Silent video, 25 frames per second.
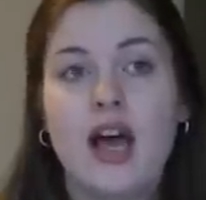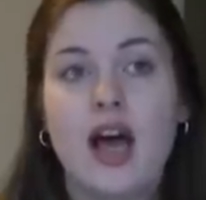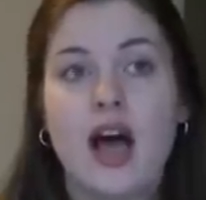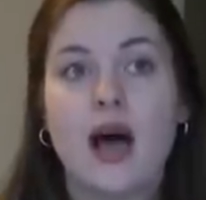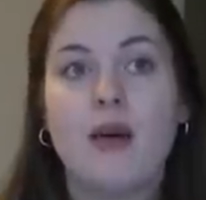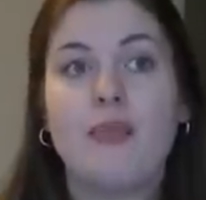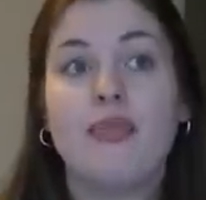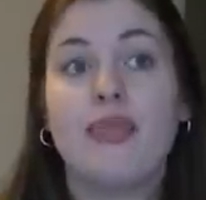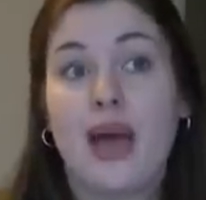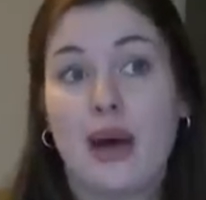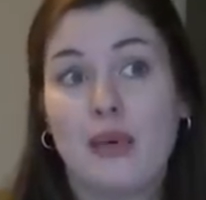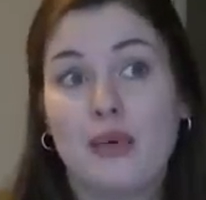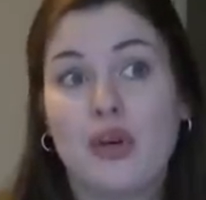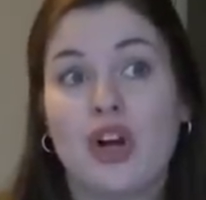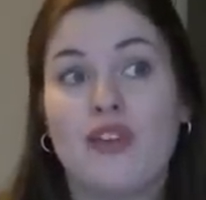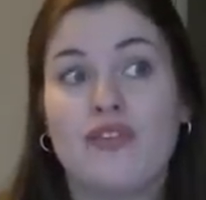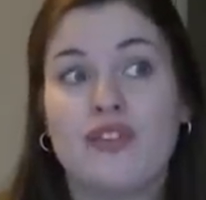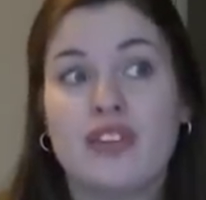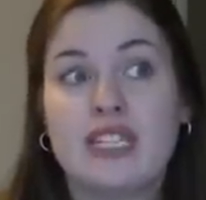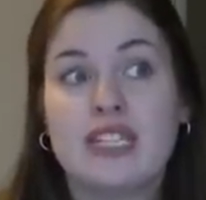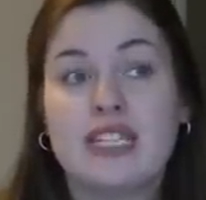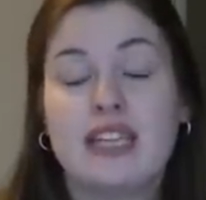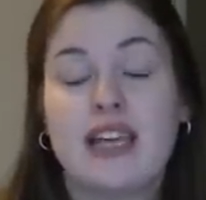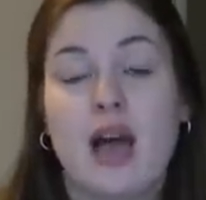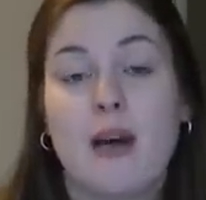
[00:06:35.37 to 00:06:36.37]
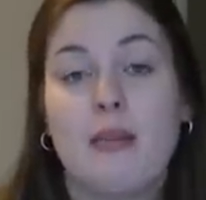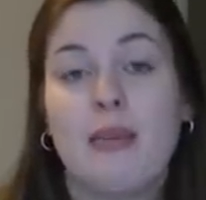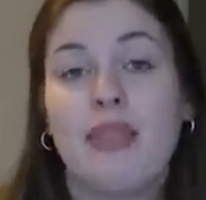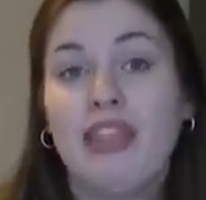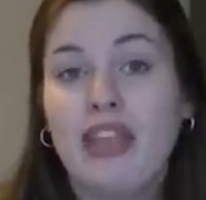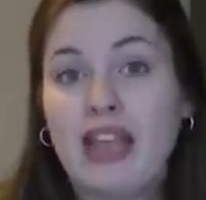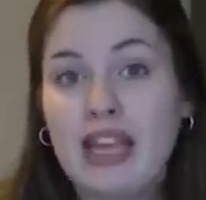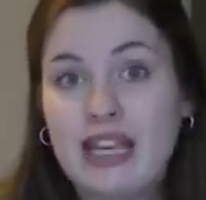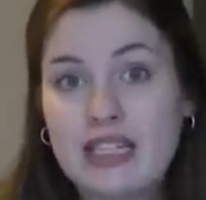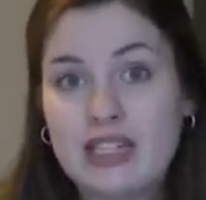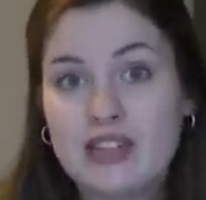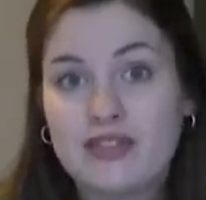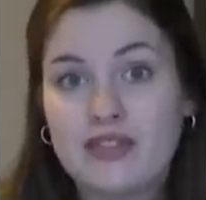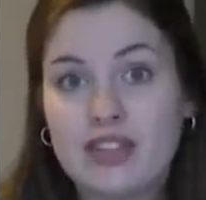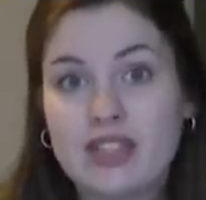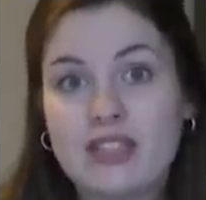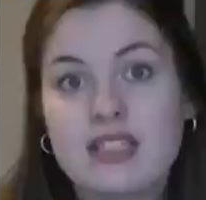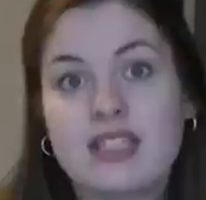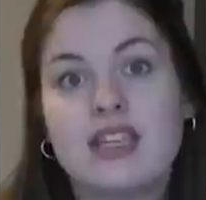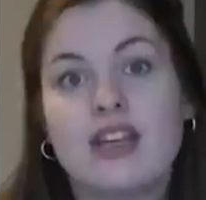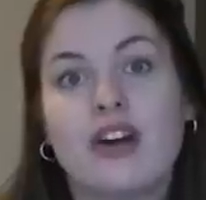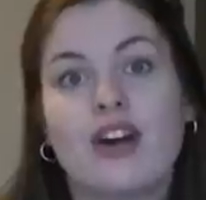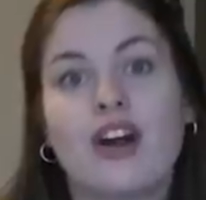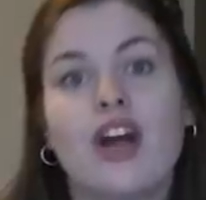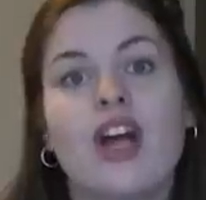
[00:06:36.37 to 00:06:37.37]
Um, that would obviously come at the end of
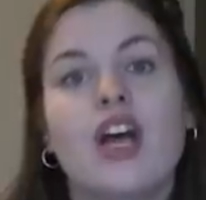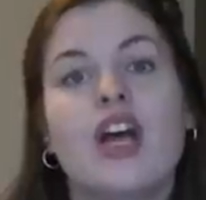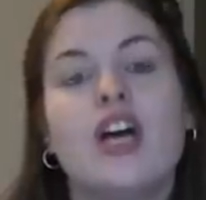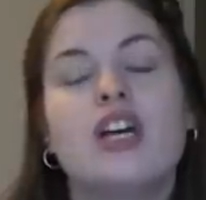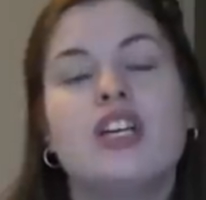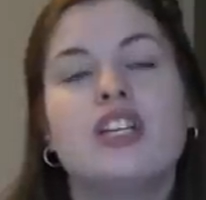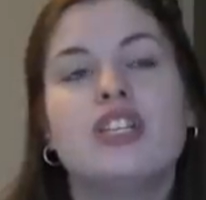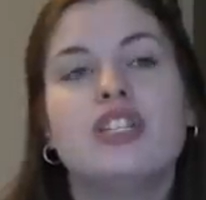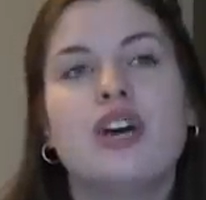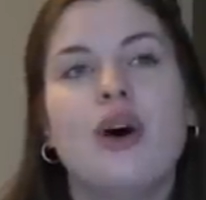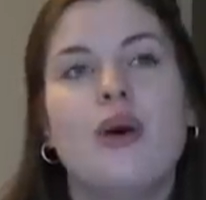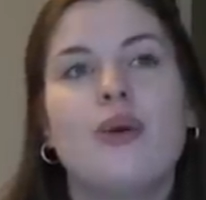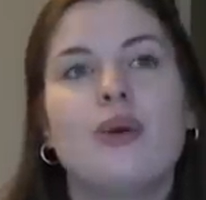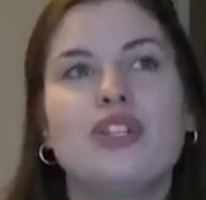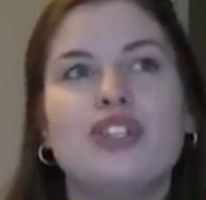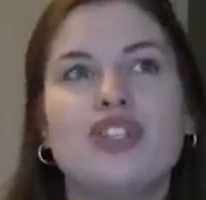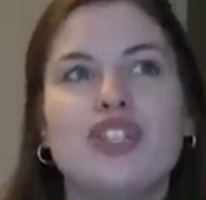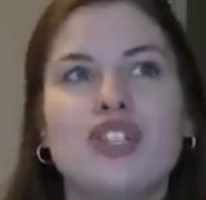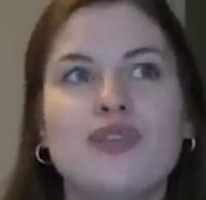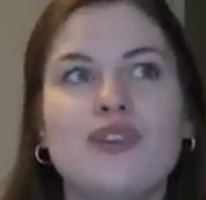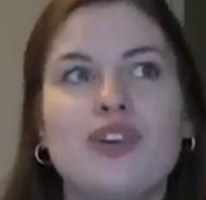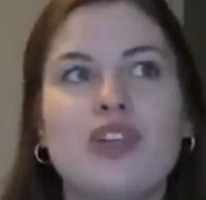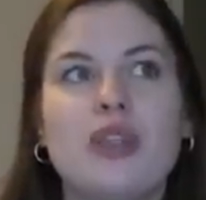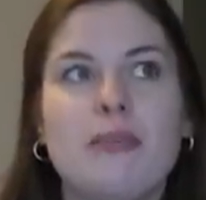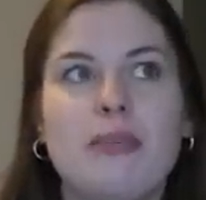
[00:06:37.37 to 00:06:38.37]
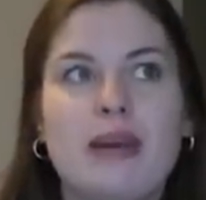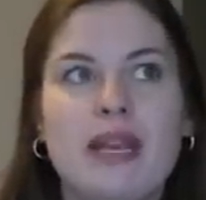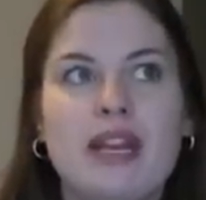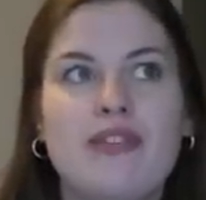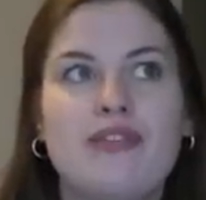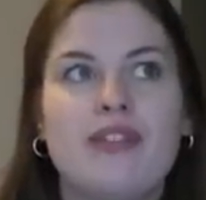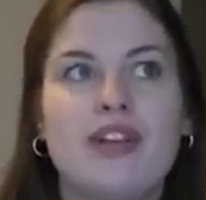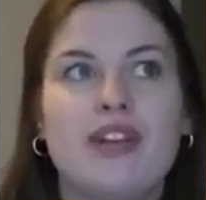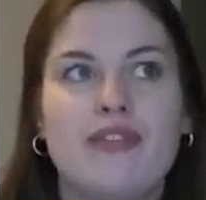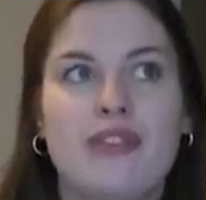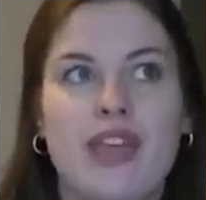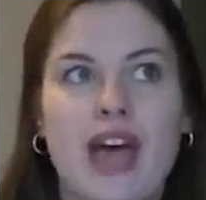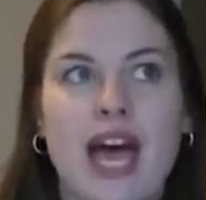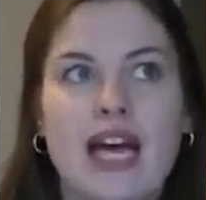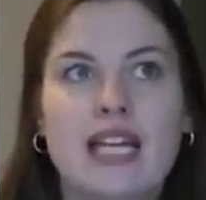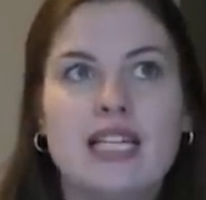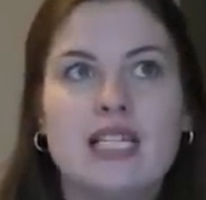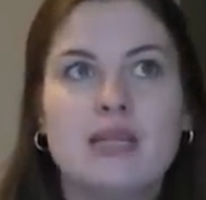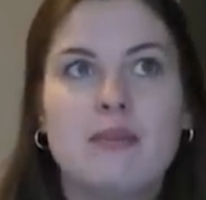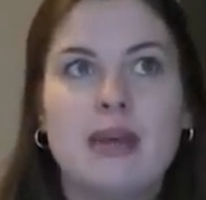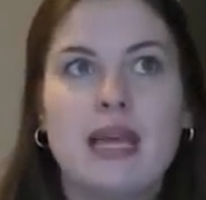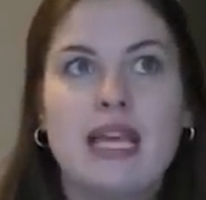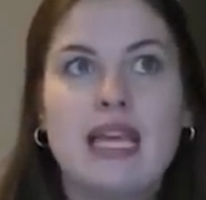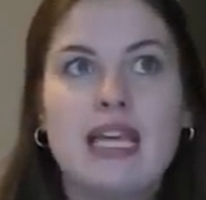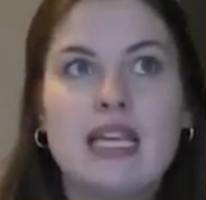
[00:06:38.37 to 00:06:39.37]
this year. So it's just for the benefit of that
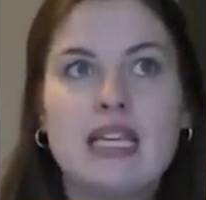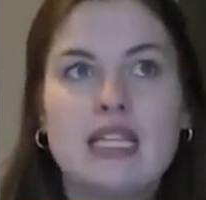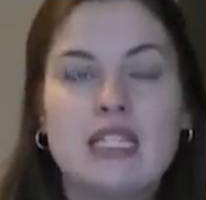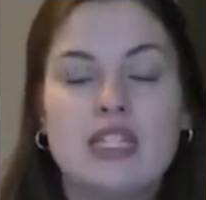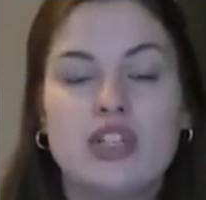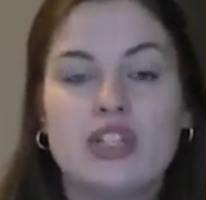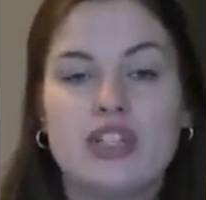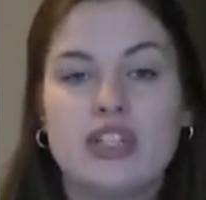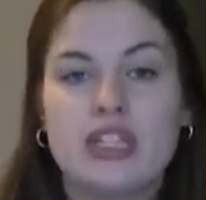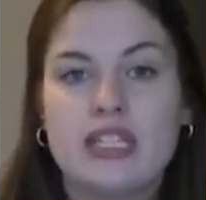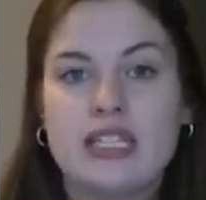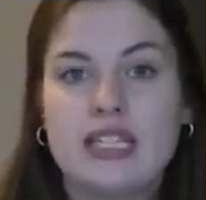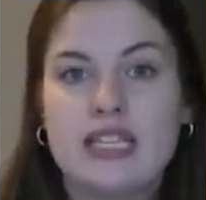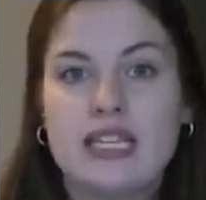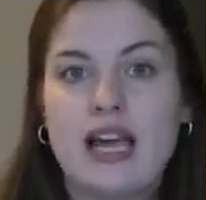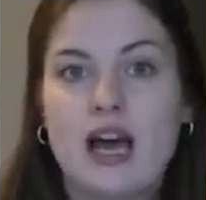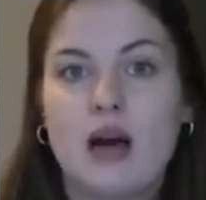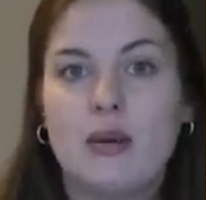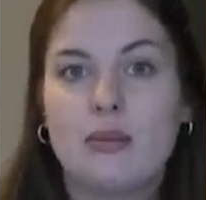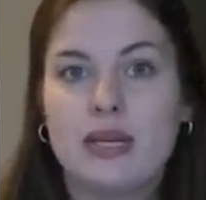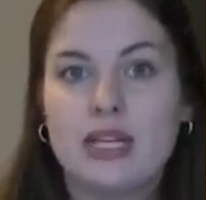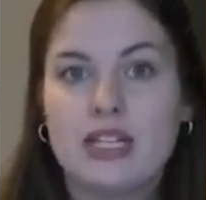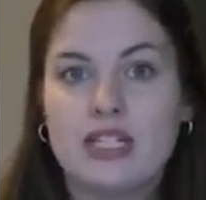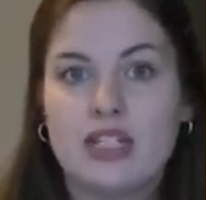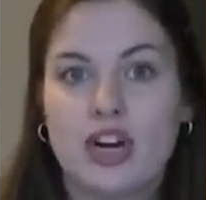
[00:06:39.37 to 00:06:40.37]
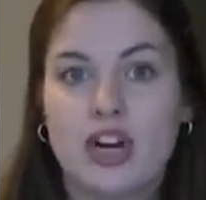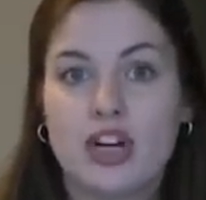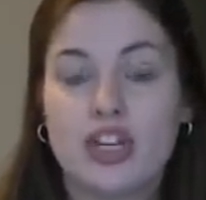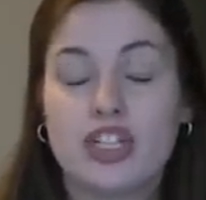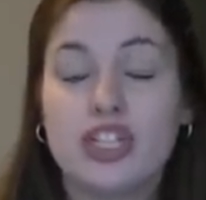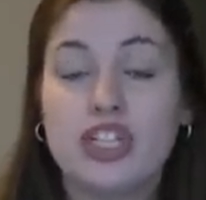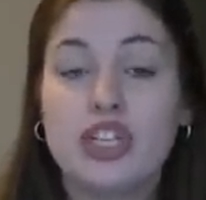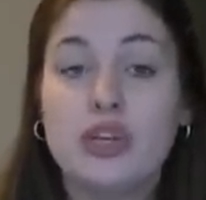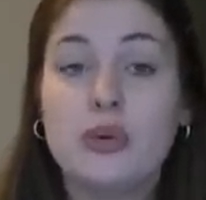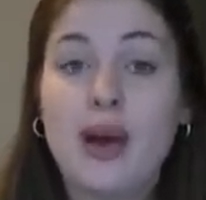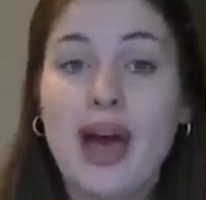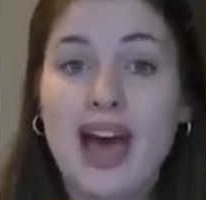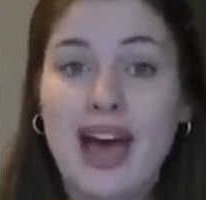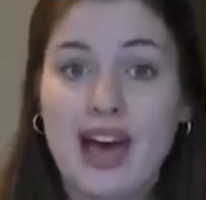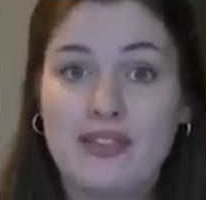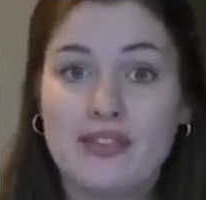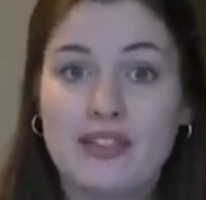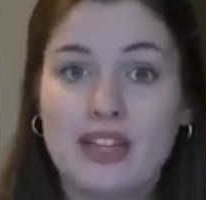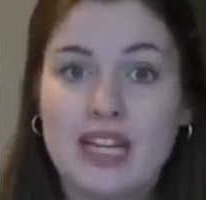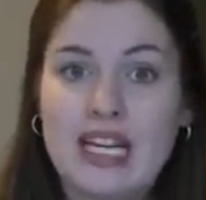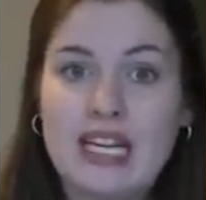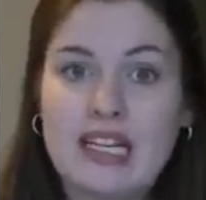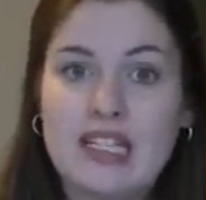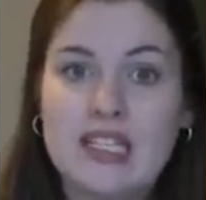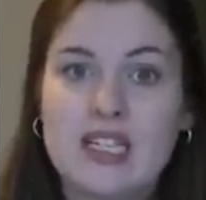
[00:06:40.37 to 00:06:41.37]
to make it easier to see how many socks you have
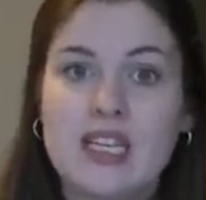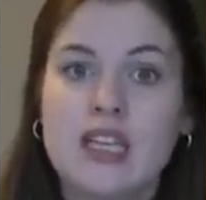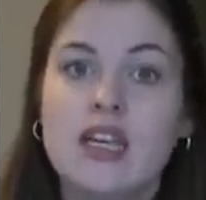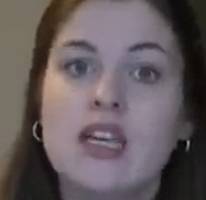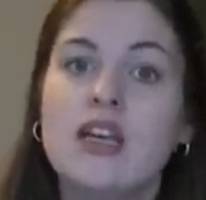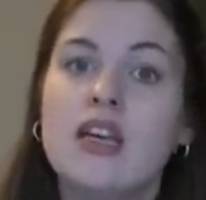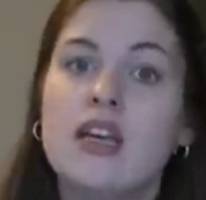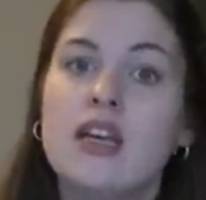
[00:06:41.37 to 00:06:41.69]
knit